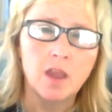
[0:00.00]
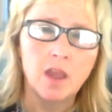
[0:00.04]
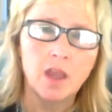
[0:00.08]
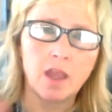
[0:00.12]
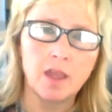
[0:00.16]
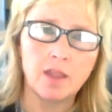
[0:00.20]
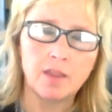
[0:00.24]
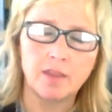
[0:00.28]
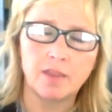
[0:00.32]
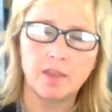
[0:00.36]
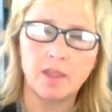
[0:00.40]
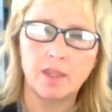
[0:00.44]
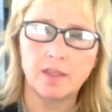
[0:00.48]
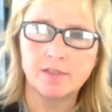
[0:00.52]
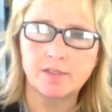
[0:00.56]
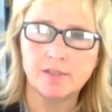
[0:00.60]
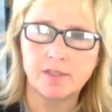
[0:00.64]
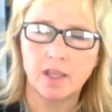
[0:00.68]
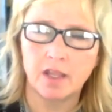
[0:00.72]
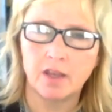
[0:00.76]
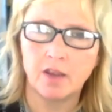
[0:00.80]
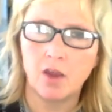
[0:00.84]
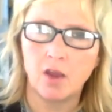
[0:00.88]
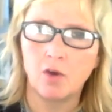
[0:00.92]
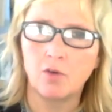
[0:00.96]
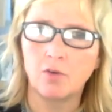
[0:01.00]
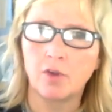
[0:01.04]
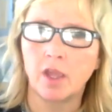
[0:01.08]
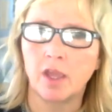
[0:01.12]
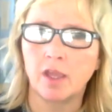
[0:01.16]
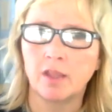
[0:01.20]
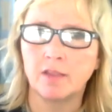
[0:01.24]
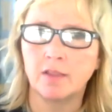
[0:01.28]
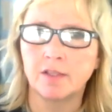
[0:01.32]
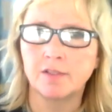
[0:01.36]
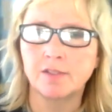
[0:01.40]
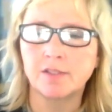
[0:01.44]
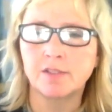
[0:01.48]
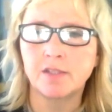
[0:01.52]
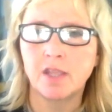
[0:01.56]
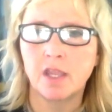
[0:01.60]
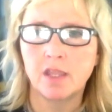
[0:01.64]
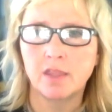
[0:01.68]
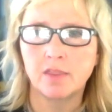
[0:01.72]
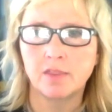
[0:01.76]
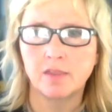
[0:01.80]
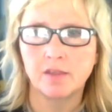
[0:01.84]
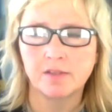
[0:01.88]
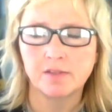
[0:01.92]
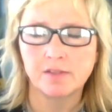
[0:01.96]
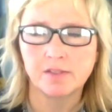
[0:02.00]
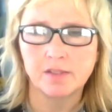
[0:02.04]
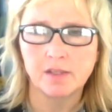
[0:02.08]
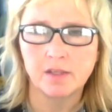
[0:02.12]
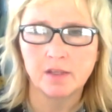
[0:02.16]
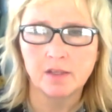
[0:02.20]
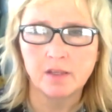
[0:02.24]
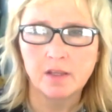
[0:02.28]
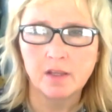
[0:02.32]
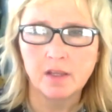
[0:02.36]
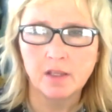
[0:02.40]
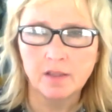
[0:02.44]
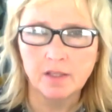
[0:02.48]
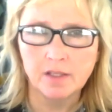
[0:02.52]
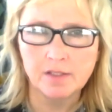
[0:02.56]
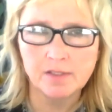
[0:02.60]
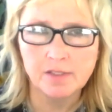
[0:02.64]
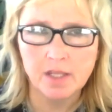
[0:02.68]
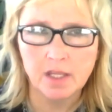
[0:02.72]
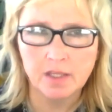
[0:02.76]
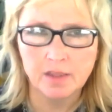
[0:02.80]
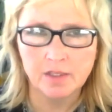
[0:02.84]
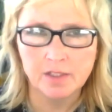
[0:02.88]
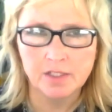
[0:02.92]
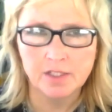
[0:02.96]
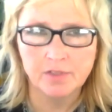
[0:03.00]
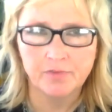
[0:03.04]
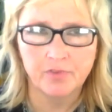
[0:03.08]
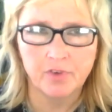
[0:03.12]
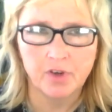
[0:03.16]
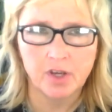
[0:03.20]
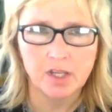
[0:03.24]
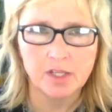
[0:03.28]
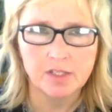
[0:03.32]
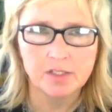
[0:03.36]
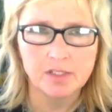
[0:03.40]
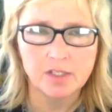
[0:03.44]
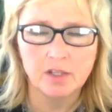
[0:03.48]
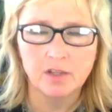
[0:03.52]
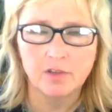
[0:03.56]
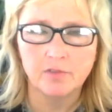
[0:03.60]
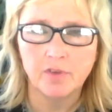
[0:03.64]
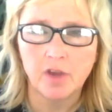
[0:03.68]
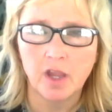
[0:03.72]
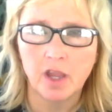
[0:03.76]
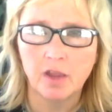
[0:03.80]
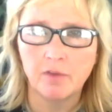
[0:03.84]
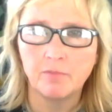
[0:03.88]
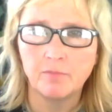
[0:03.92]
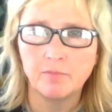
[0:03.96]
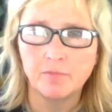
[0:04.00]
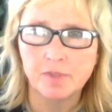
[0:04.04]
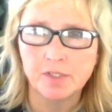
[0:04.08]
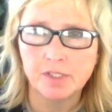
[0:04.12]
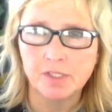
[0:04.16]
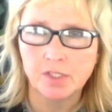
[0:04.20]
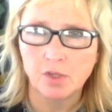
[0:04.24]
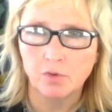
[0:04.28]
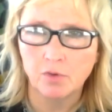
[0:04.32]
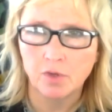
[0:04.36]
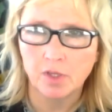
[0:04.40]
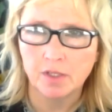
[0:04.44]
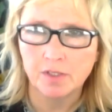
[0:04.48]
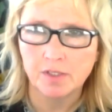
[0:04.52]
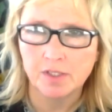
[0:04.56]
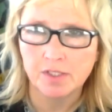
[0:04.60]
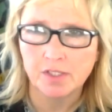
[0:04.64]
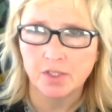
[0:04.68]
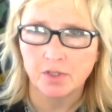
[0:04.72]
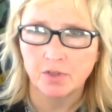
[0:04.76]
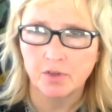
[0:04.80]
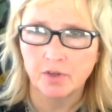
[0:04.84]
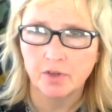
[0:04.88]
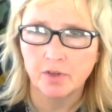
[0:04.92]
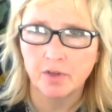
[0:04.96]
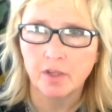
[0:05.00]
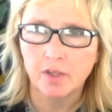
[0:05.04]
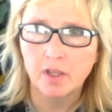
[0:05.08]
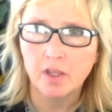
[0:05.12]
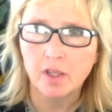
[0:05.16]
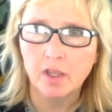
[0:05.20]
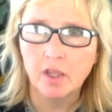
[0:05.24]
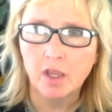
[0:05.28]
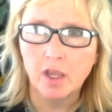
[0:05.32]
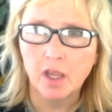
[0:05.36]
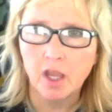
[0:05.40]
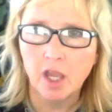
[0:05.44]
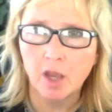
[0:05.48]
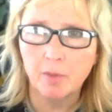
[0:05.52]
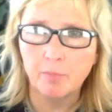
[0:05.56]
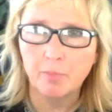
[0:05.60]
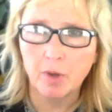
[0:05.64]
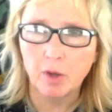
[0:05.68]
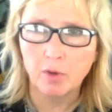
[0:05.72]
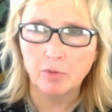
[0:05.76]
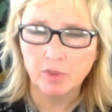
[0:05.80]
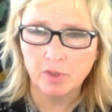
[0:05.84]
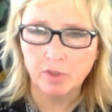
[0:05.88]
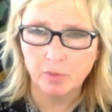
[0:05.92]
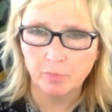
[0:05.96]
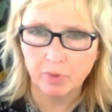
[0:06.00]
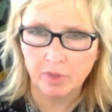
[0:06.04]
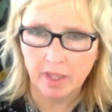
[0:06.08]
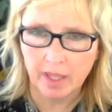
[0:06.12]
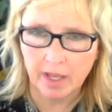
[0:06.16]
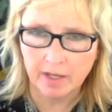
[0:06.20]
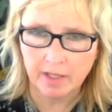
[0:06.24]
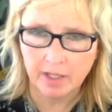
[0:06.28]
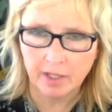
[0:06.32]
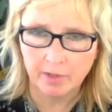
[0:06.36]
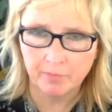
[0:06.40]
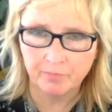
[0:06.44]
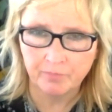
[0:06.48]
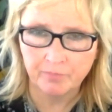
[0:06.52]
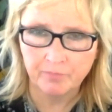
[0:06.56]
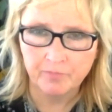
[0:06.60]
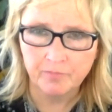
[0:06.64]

And they said, okay, let's take this phrase of I'm so concerned about the planet.